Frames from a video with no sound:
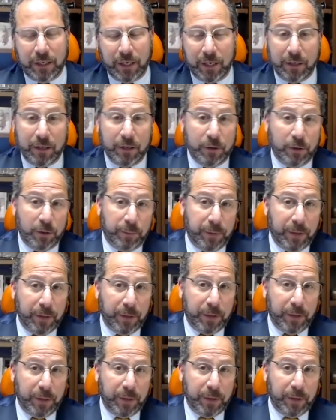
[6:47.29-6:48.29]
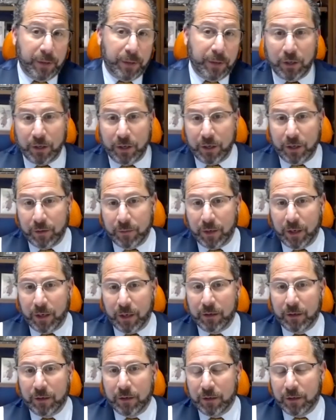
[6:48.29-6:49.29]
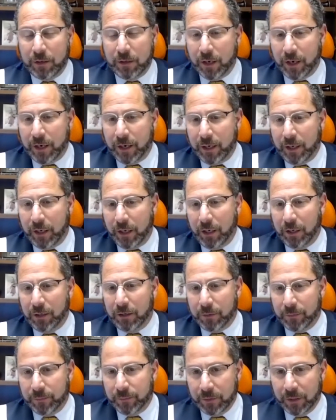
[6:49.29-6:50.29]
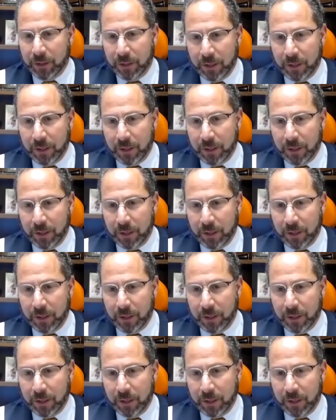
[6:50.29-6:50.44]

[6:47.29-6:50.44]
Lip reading: and the European Union and the United Kingdom